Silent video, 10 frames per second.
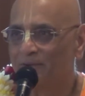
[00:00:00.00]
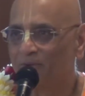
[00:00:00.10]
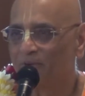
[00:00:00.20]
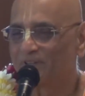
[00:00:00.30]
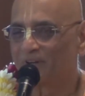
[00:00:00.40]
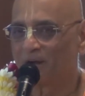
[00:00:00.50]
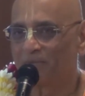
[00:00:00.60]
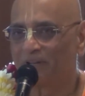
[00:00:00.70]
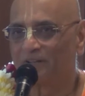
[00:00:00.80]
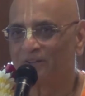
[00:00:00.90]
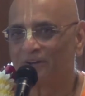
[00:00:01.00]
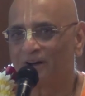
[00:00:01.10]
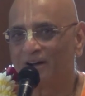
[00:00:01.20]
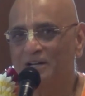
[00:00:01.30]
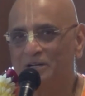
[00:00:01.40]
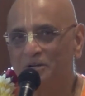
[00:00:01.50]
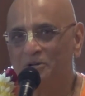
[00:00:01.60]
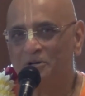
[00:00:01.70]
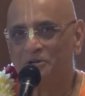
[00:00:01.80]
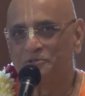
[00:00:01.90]
with Ramananda Rai,
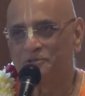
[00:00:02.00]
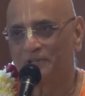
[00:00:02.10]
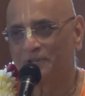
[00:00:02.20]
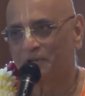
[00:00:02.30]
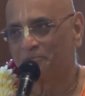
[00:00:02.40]
Chaitanya